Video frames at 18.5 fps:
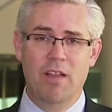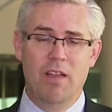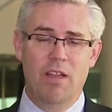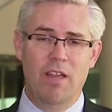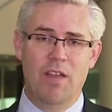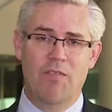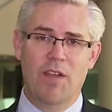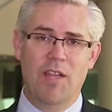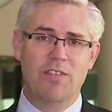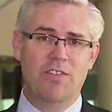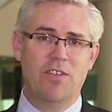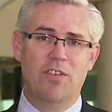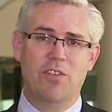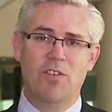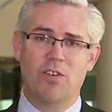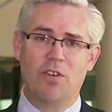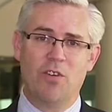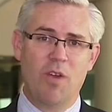Events
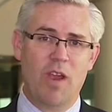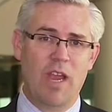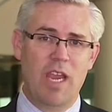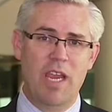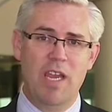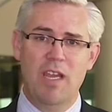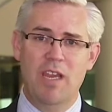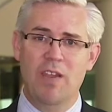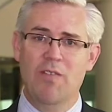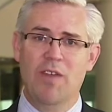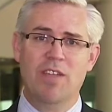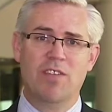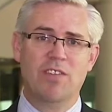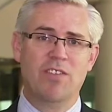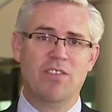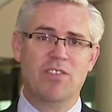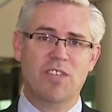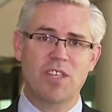in Ukraine,
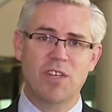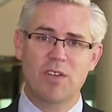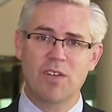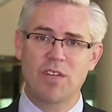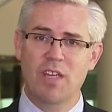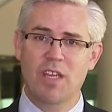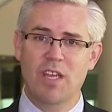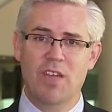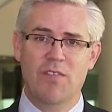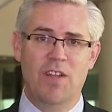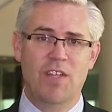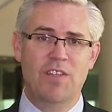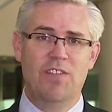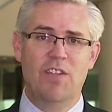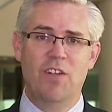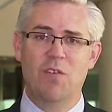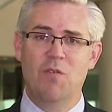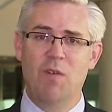events in Syria,
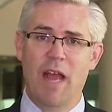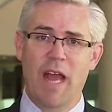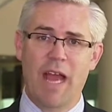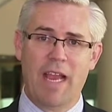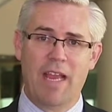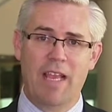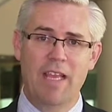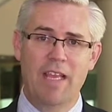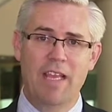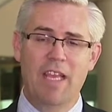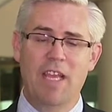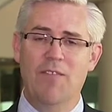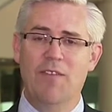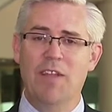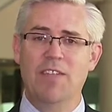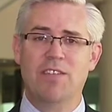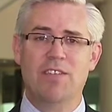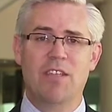events in Iraq,
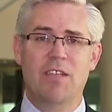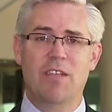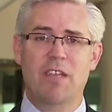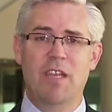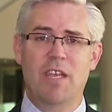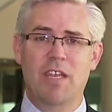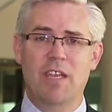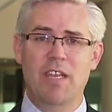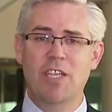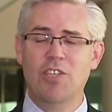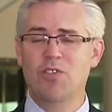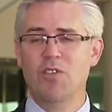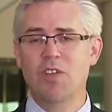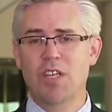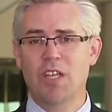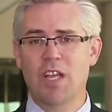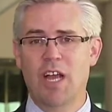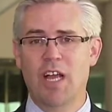events in
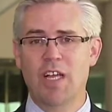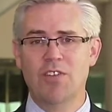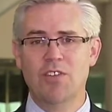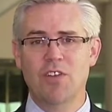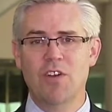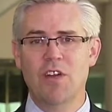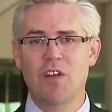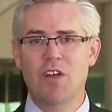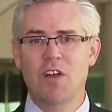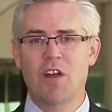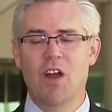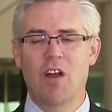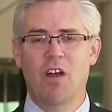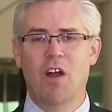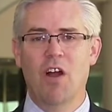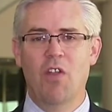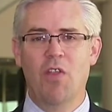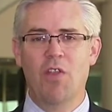Israel and Gaza are
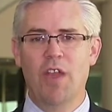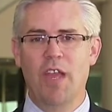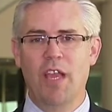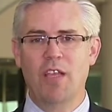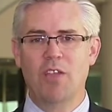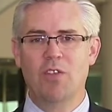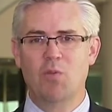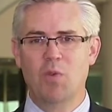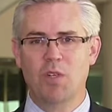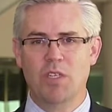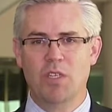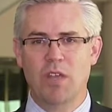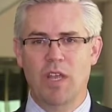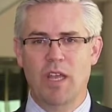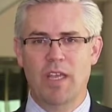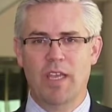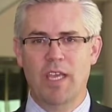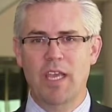all things which,
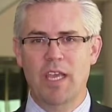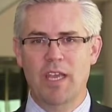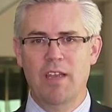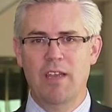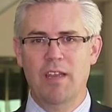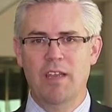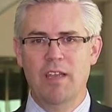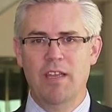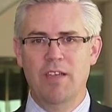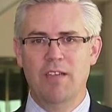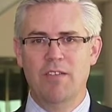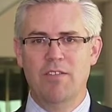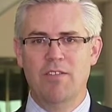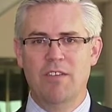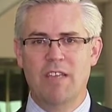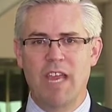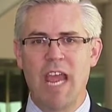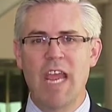again,
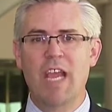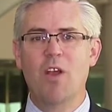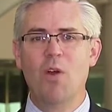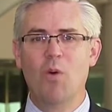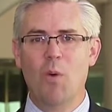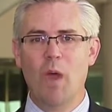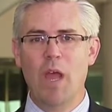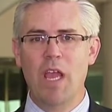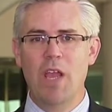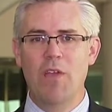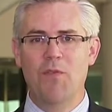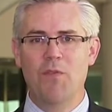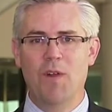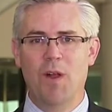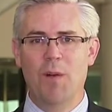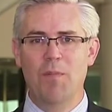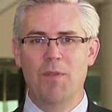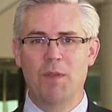take away
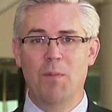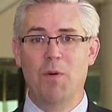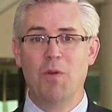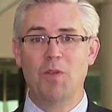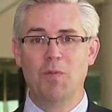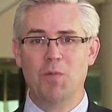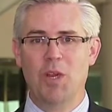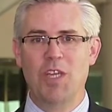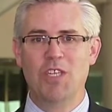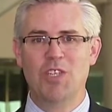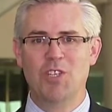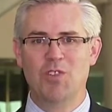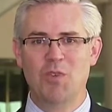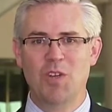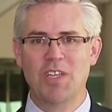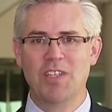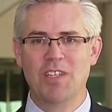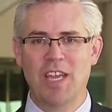from the most precious
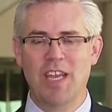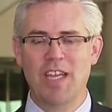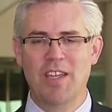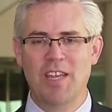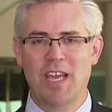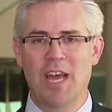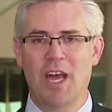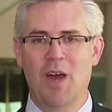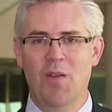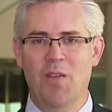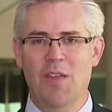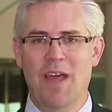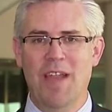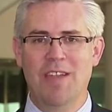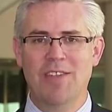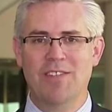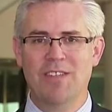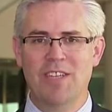real estate in town, and
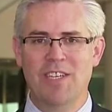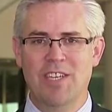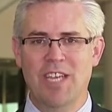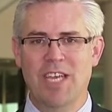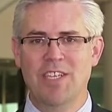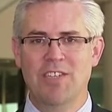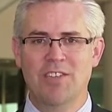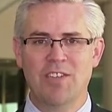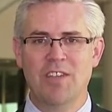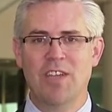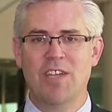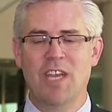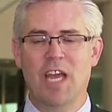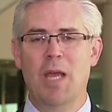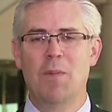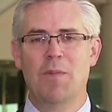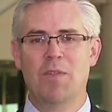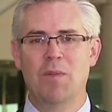that is the attention, the
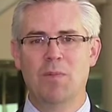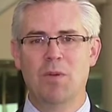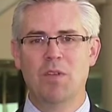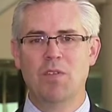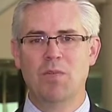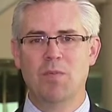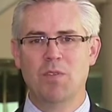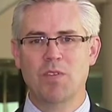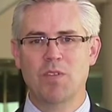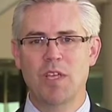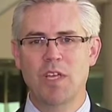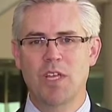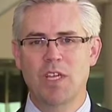time, and the principles.